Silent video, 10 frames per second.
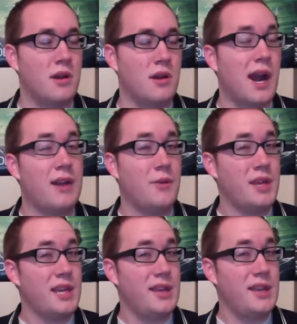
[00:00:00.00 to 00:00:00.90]
I don't
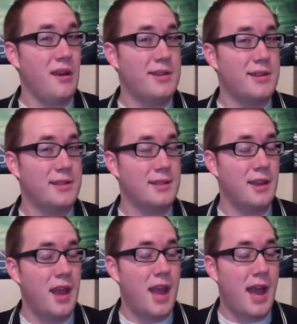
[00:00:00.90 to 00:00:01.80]
think he does.
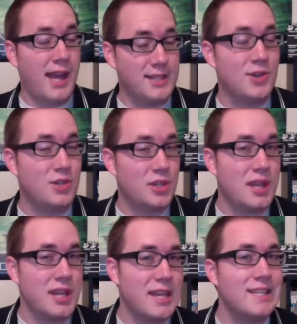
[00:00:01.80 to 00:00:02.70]
I seriously
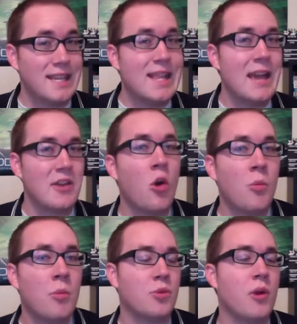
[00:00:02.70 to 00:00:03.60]
think he's in that
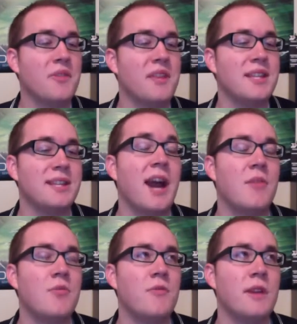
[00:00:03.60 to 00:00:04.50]
coma throughout the entire
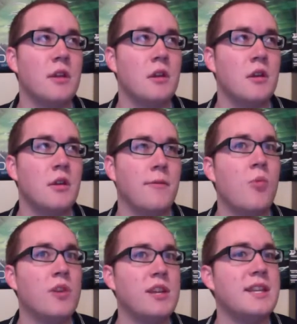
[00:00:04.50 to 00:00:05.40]
movie,
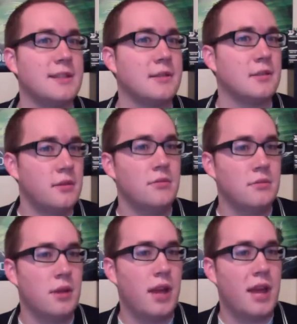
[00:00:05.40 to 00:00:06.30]
from when he's
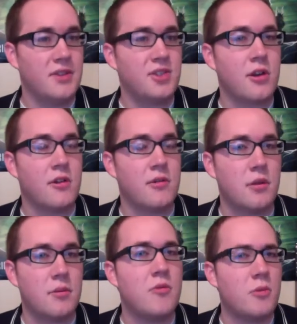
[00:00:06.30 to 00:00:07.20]
at the start
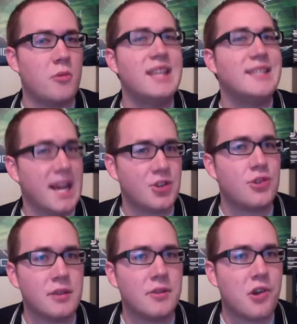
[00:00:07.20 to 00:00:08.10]
of the movie, when he's
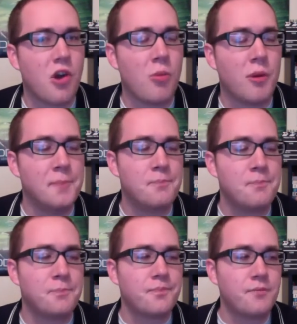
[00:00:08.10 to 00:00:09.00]
actually in the coma.
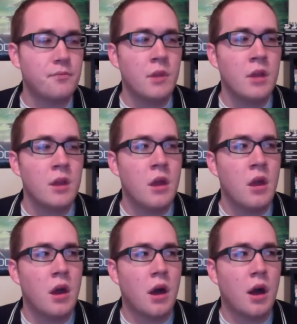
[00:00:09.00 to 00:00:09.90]

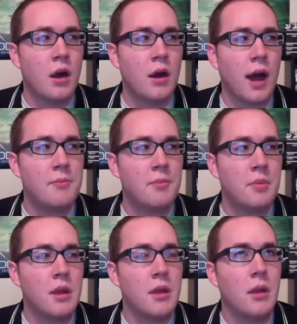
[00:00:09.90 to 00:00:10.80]
I
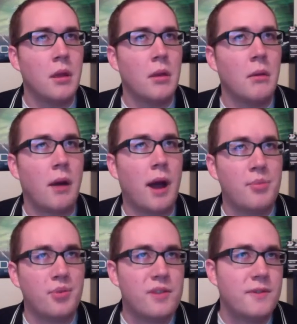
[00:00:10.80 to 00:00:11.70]

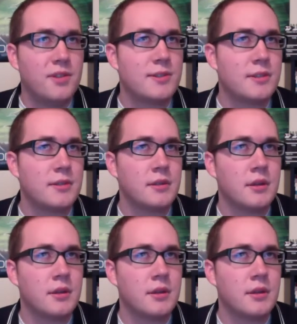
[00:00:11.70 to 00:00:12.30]
believe it's.